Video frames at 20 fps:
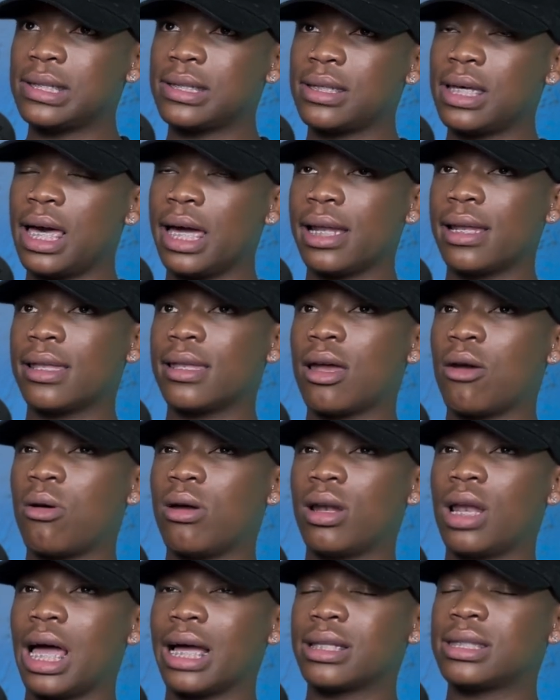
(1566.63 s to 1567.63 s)
at around
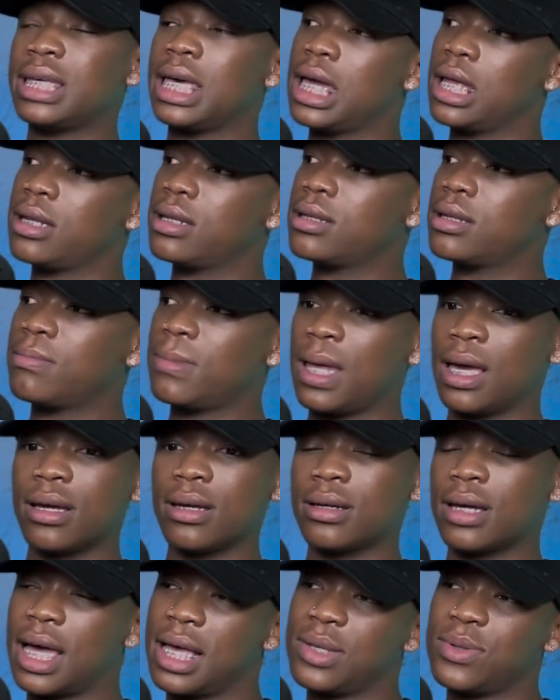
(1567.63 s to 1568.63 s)
like 10. Like,
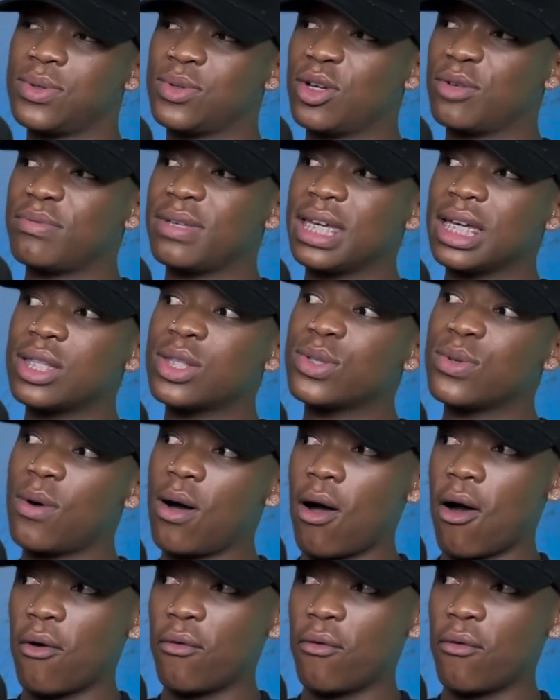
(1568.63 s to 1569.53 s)
guys, we're dropping at 12.